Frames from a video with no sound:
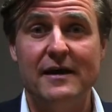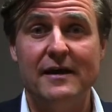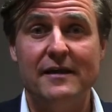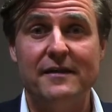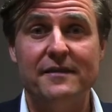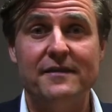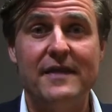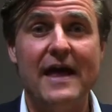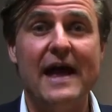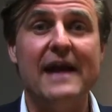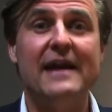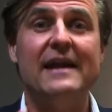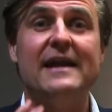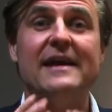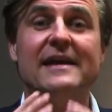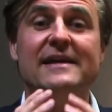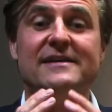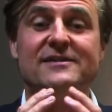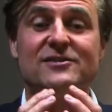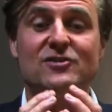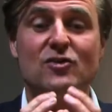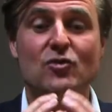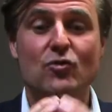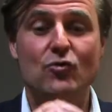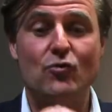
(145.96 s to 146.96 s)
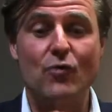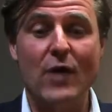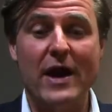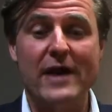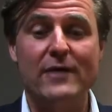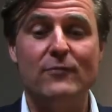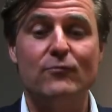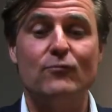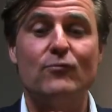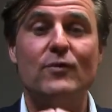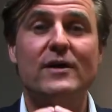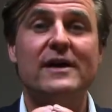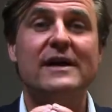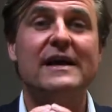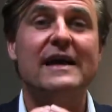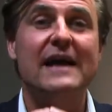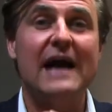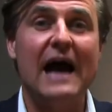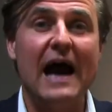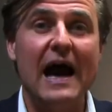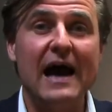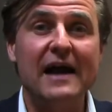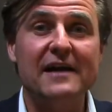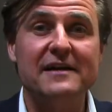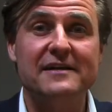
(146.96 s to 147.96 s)
that is great
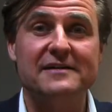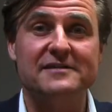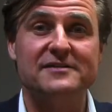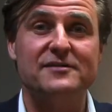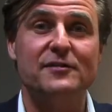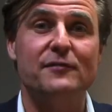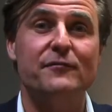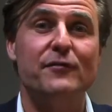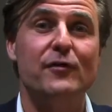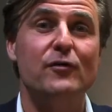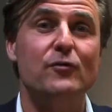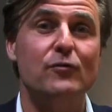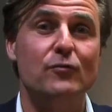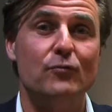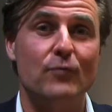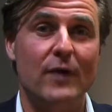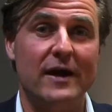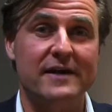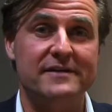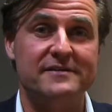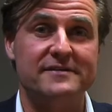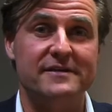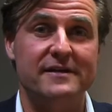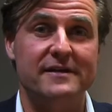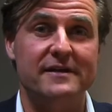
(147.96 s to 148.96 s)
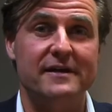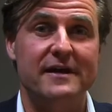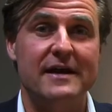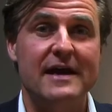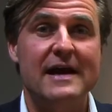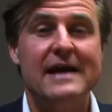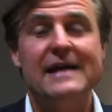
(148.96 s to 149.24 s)
regardless of who runs it.